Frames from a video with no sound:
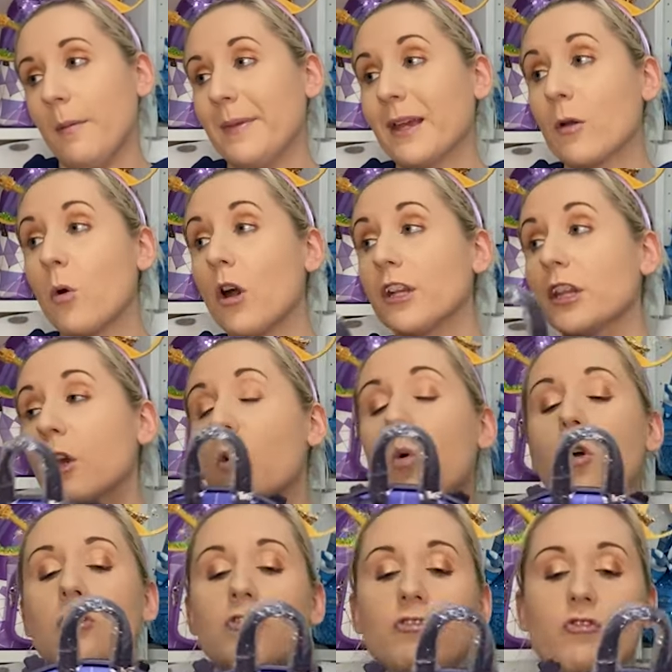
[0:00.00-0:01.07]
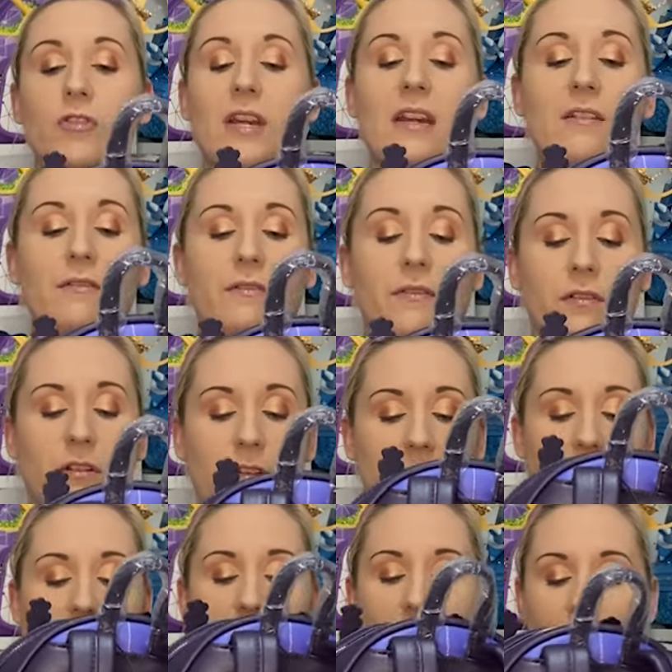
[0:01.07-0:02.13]
I'm in quite a quandary of
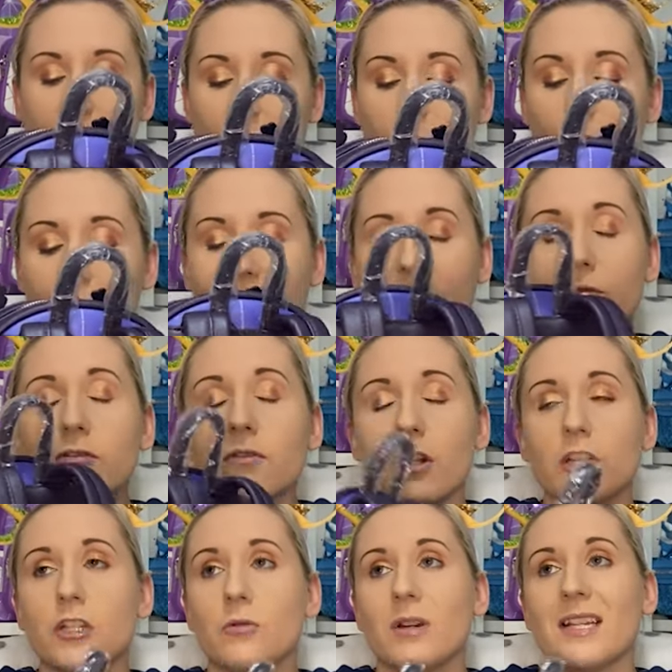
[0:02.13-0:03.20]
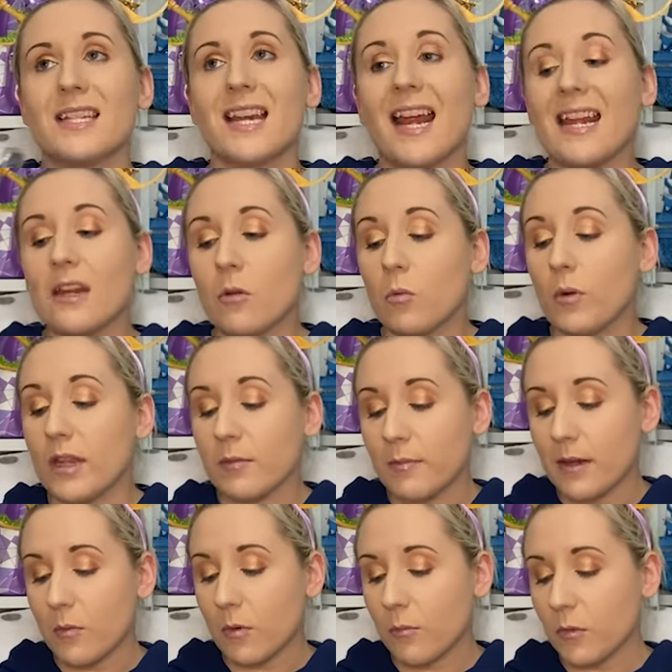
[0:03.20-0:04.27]
what Loungefly do I take with
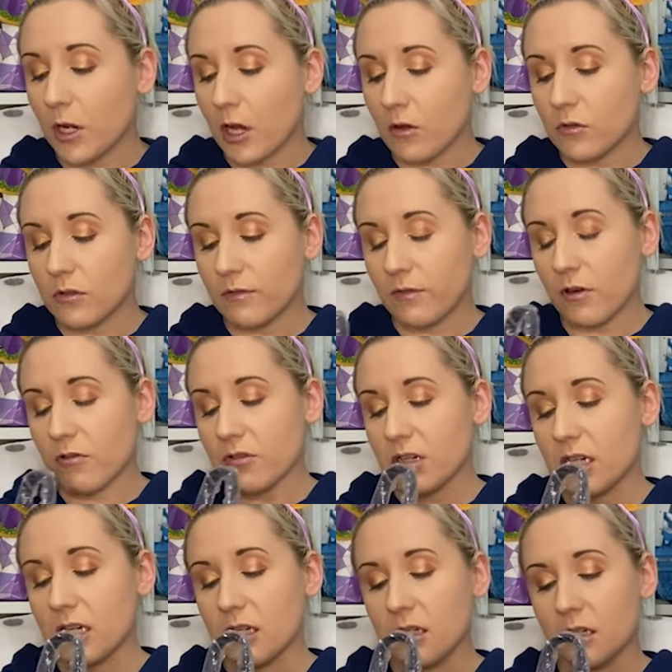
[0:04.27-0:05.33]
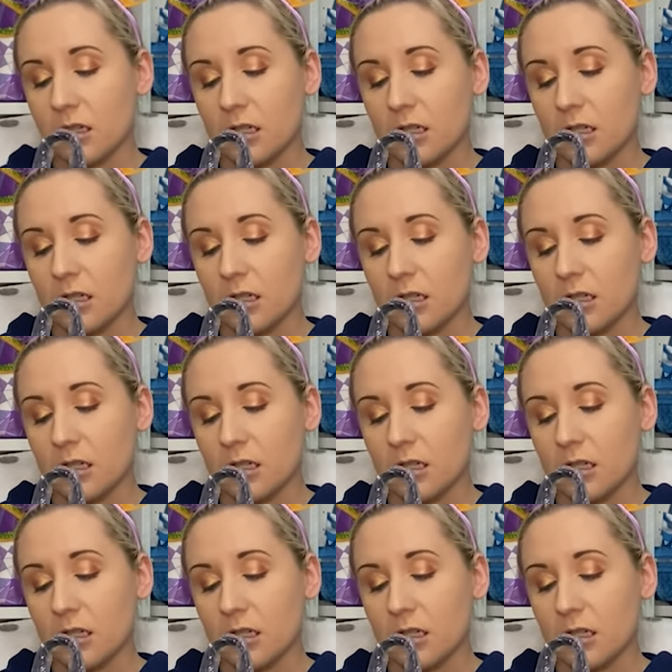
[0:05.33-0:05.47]
me when we go to Florida?